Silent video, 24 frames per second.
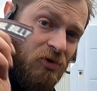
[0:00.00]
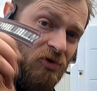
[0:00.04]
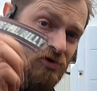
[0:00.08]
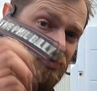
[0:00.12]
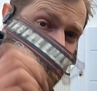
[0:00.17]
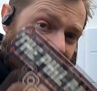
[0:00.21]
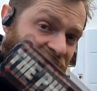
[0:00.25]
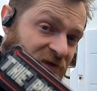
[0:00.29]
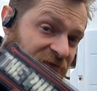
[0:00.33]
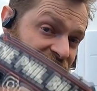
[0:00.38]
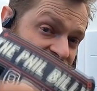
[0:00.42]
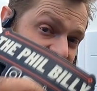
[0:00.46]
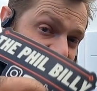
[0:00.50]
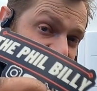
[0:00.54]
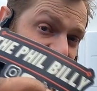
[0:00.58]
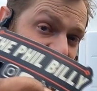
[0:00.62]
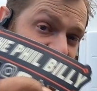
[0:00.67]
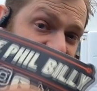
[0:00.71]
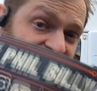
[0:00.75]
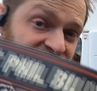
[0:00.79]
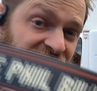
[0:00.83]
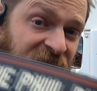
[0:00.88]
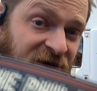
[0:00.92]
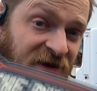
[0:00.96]

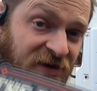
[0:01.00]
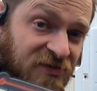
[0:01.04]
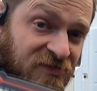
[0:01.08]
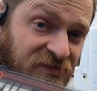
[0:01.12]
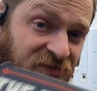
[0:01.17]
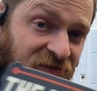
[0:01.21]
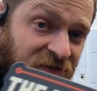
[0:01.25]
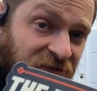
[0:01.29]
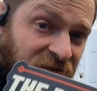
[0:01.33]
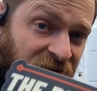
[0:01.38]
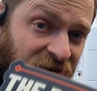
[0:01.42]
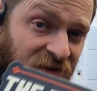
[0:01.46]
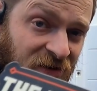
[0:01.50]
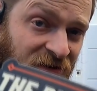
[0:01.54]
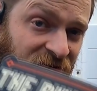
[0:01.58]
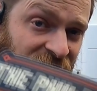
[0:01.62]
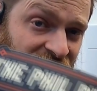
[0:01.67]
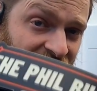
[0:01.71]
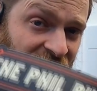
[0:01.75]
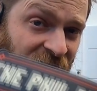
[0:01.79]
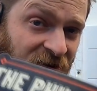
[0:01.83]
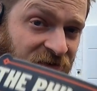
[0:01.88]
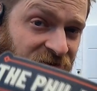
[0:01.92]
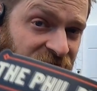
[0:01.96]
just want stickers,
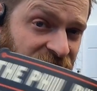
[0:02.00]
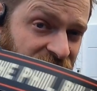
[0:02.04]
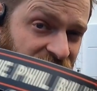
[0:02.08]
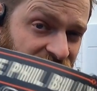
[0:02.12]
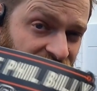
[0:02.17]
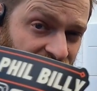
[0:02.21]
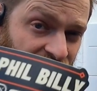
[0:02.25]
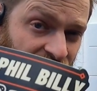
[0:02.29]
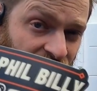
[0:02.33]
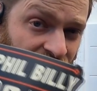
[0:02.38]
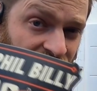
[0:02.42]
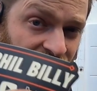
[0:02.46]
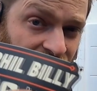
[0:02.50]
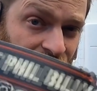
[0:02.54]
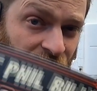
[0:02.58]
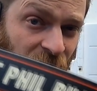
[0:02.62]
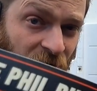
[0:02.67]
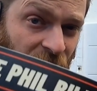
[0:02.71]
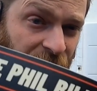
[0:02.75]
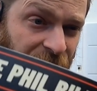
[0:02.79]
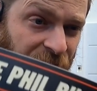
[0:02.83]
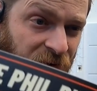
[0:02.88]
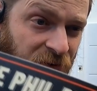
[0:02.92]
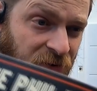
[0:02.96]
they're £2 a
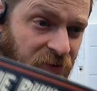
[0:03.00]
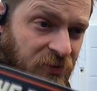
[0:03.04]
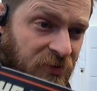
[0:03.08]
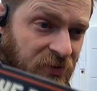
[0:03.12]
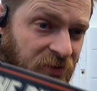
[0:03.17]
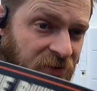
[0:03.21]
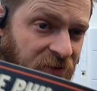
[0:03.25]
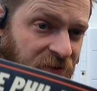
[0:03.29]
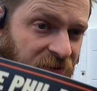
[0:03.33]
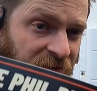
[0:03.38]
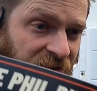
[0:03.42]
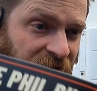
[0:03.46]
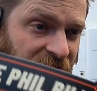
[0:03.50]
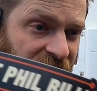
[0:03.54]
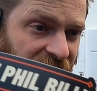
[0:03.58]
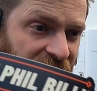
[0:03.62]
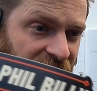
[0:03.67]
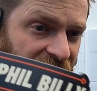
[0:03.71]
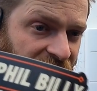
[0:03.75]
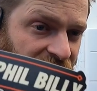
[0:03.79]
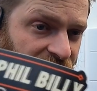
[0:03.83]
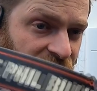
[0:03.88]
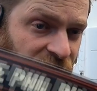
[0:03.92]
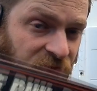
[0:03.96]
pop,
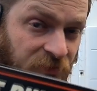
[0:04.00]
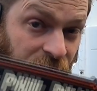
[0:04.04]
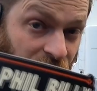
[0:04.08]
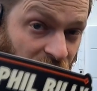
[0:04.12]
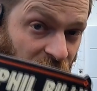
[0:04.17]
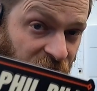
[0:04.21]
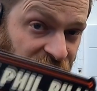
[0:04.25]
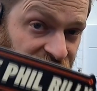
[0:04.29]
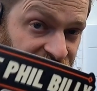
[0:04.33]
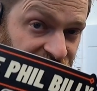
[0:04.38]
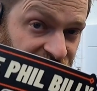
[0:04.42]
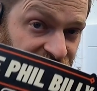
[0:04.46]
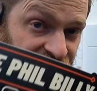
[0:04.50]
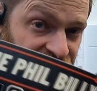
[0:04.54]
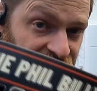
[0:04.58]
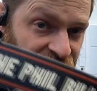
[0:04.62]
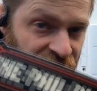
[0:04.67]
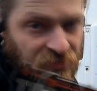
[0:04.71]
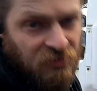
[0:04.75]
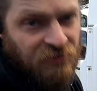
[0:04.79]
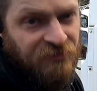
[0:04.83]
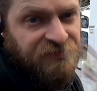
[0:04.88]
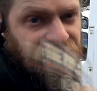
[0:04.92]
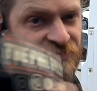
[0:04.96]
including
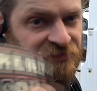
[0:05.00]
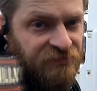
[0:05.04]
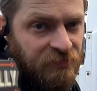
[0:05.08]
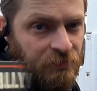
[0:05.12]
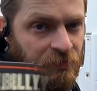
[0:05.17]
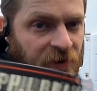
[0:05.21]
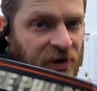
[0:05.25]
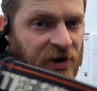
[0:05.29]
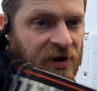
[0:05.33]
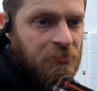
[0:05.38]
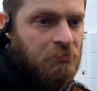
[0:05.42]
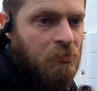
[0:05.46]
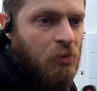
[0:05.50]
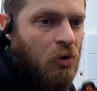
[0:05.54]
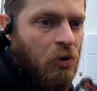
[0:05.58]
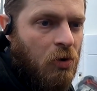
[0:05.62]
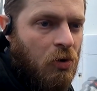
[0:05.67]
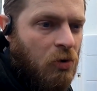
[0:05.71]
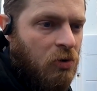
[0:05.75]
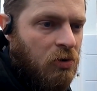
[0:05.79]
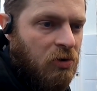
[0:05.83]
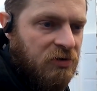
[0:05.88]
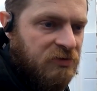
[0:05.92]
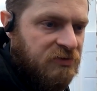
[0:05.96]
postage. Obviously if you buy
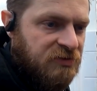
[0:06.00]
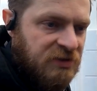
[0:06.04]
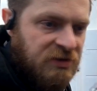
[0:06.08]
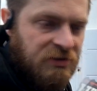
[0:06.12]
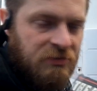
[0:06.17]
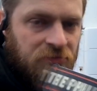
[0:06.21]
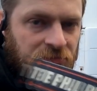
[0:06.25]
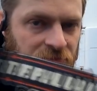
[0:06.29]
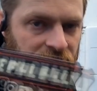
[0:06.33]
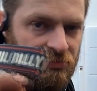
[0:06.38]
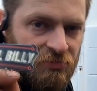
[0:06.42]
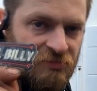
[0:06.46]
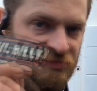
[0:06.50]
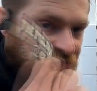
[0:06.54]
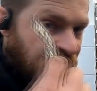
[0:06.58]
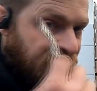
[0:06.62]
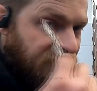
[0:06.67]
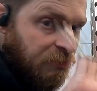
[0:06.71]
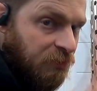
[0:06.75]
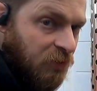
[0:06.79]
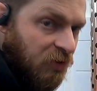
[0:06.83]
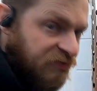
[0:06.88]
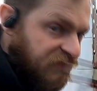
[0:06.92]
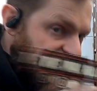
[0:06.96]
more than
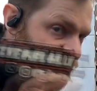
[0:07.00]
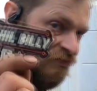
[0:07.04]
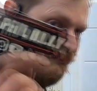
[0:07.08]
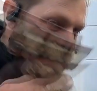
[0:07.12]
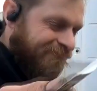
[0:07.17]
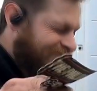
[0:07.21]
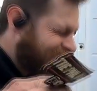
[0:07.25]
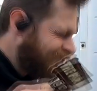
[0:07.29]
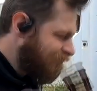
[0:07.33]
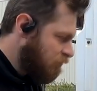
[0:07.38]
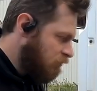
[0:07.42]
saving postage.